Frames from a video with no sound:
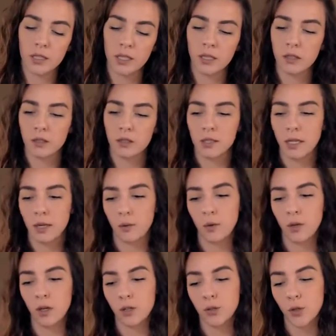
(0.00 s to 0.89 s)
it looks like
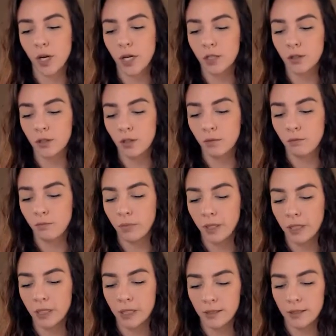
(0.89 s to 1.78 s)
we are trying to
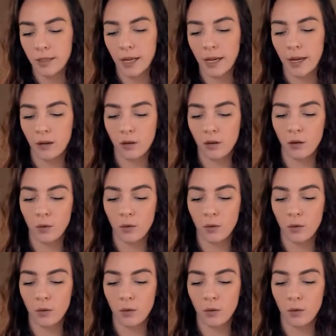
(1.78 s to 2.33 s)
complete a cycle.